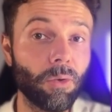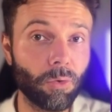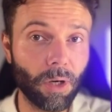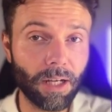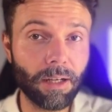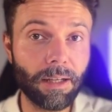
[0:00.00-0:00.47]

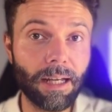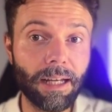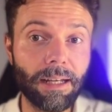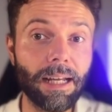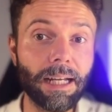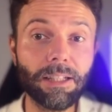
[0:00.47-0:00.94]
rather
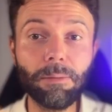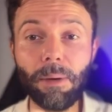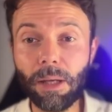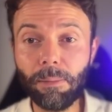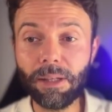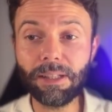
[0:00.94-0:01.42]
than
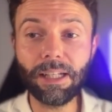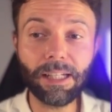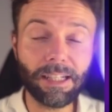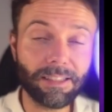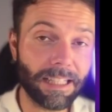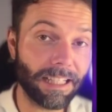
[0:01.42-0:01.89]

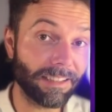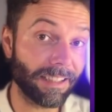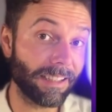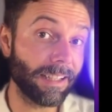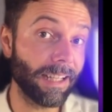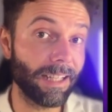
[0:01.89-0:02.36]
experimenting and
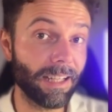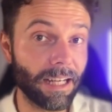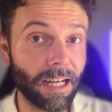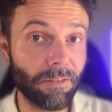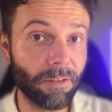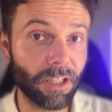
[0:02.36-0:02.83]
testing in
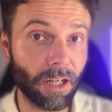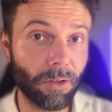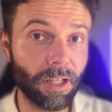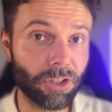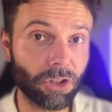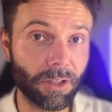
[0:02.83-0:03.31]
every
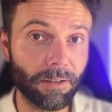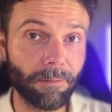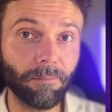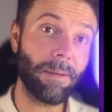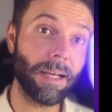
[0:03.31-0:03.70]
direction.